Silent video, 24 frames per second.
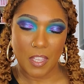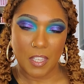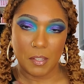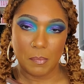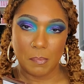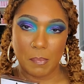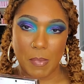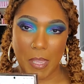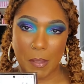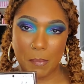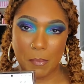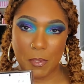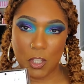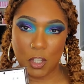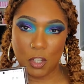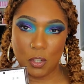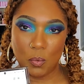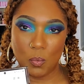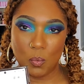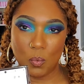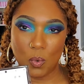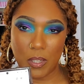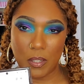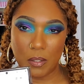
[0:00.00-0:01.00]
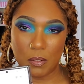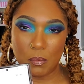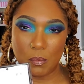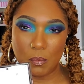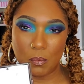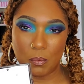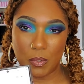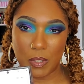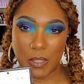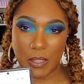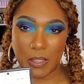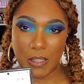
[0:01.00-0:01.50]
maybe you
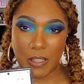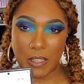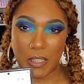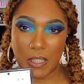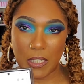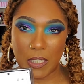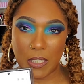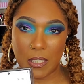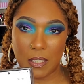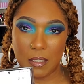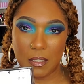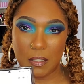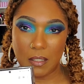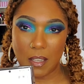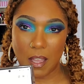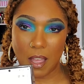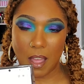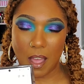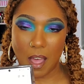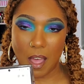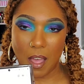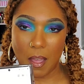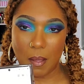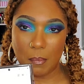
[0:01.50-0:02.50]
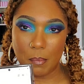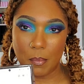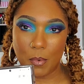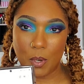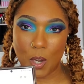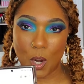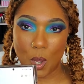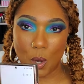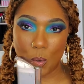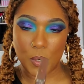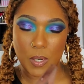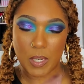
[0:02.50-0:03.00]
wouldn't really um,
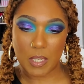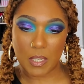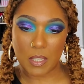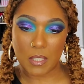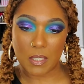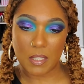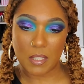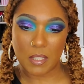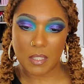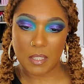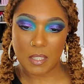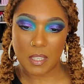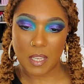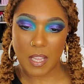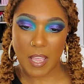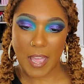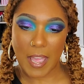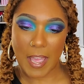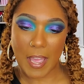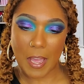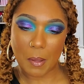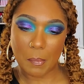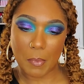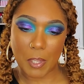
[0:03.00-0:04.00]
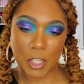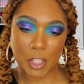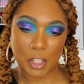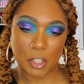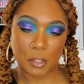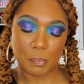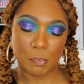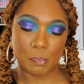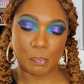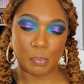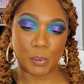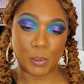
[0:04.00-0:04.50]
notice how
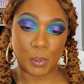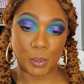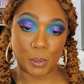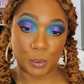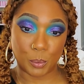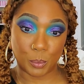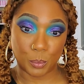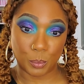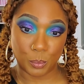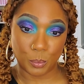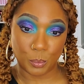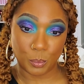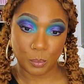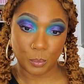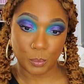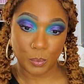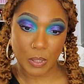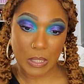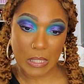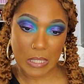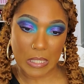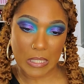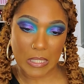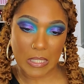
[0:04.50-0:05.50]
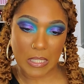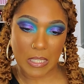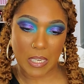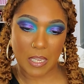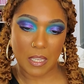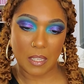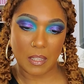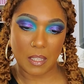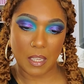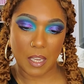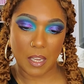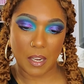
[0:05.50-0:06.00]
much blue is
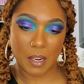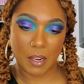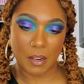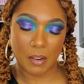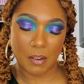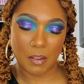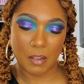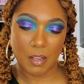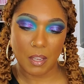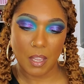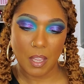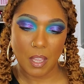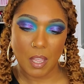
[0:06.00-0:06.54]
in there